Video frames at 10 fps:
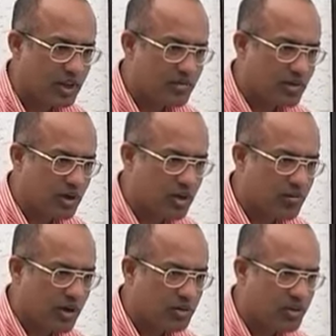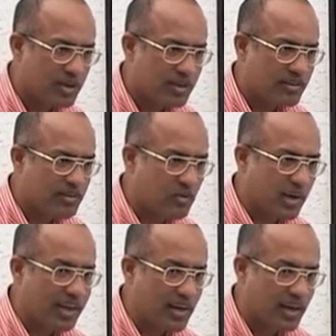I'm talking about
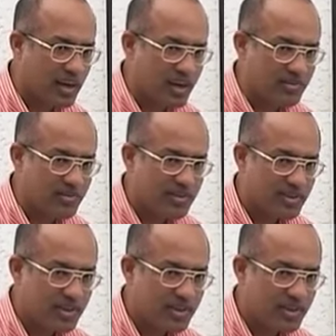cervical nerves.